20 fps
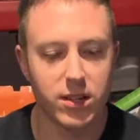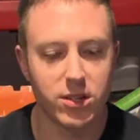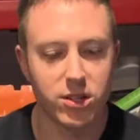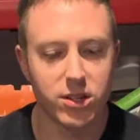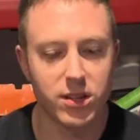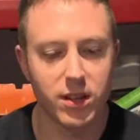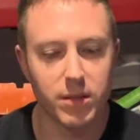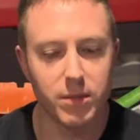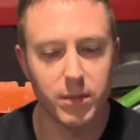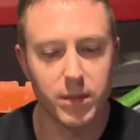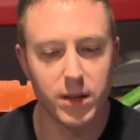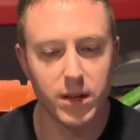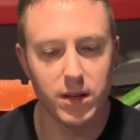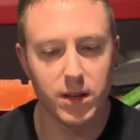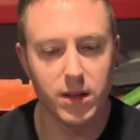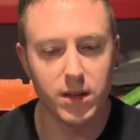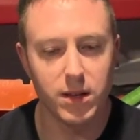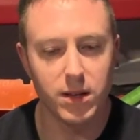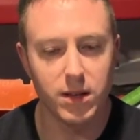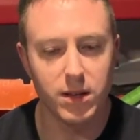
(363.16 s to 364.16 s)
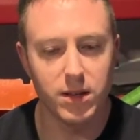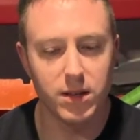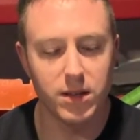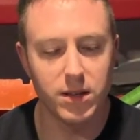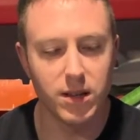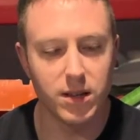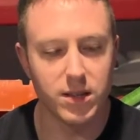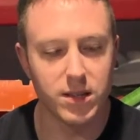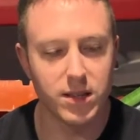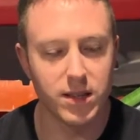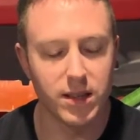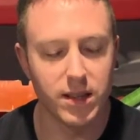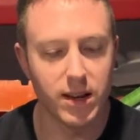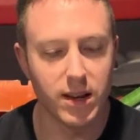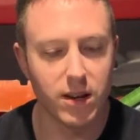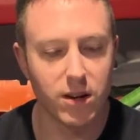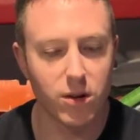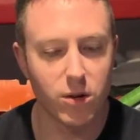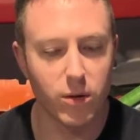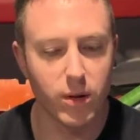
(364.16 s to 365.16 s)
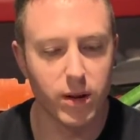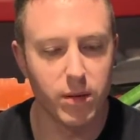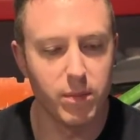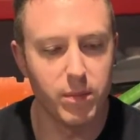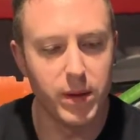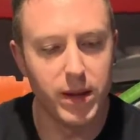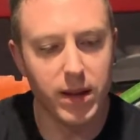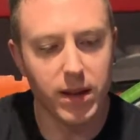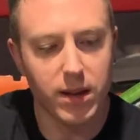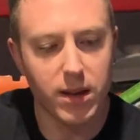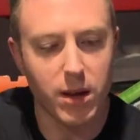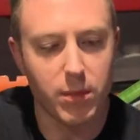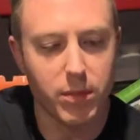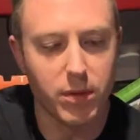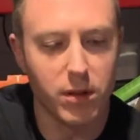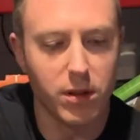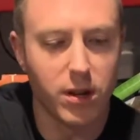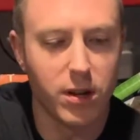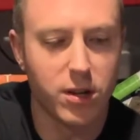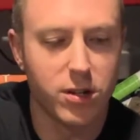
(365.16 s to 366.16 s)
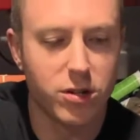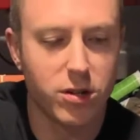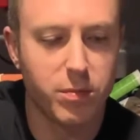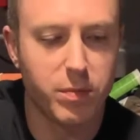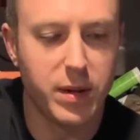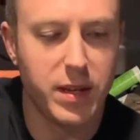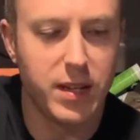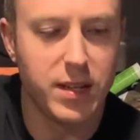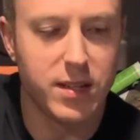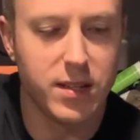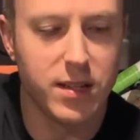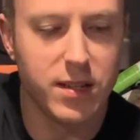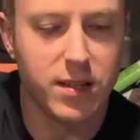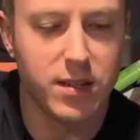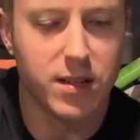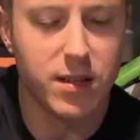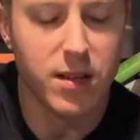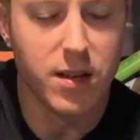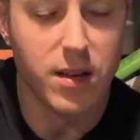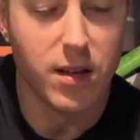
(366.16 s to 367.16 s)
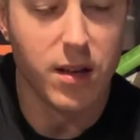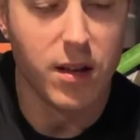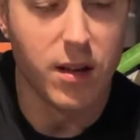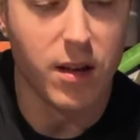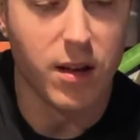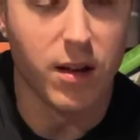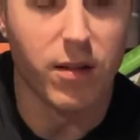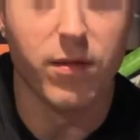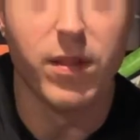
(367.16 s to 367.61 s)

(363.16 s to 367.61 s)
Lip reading: some dust in there, quite a bit. A couple larger pieces of